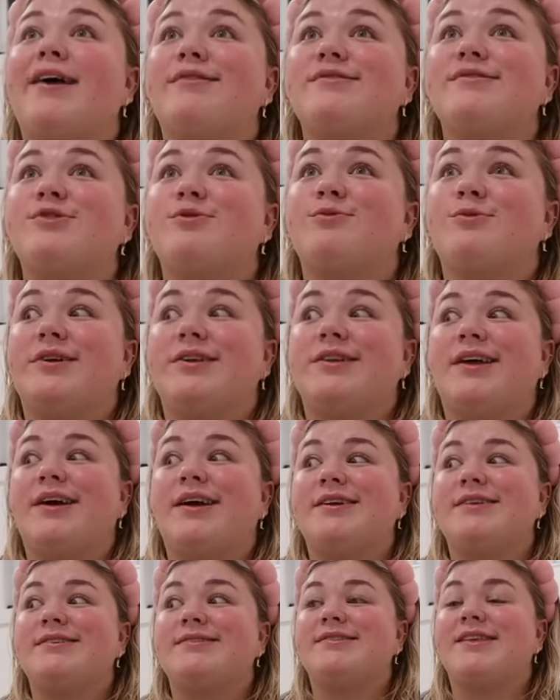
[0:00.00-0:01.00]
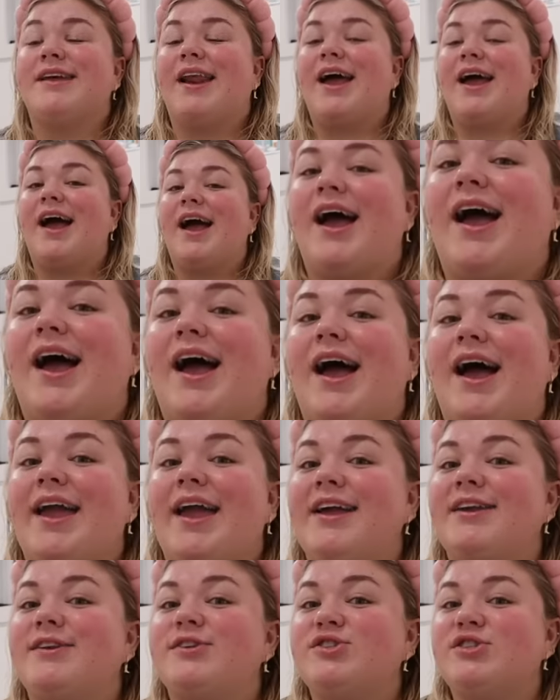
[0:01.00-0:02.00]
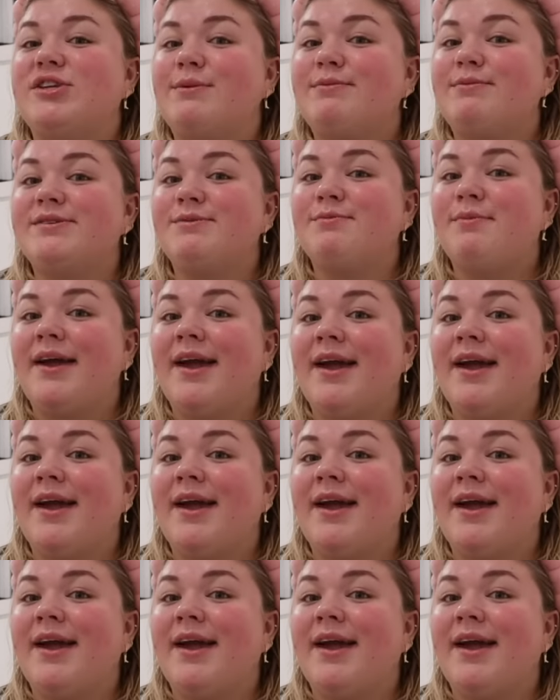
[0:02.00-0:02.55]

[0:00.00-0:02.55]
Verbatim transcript: also realized that I had chips in my